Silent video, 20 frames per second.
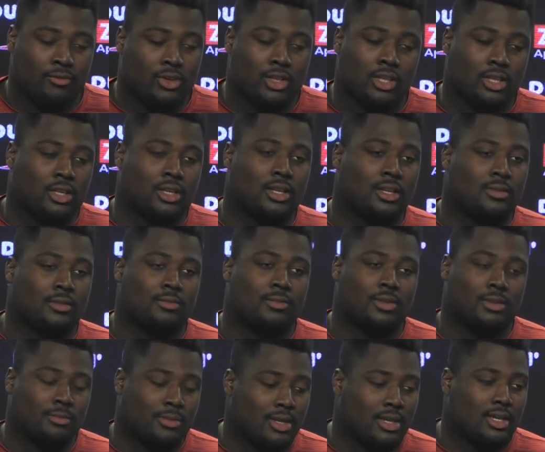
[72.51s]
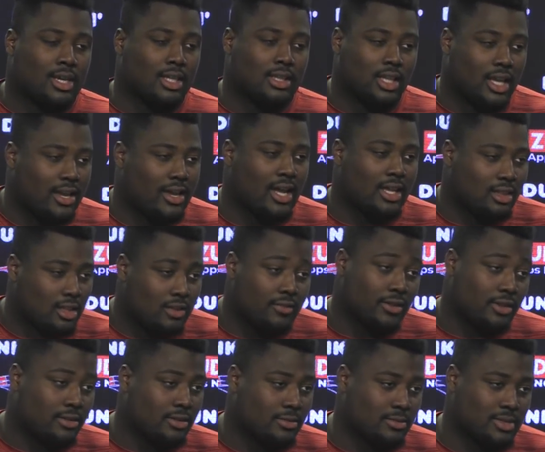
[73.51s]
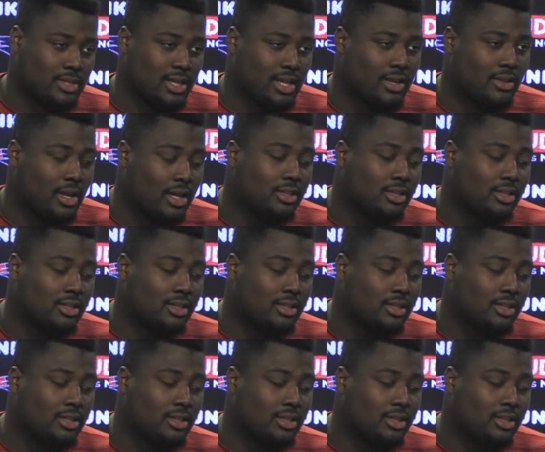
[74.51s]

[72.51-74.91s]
Really, to me, I love it, you know what I'm saying?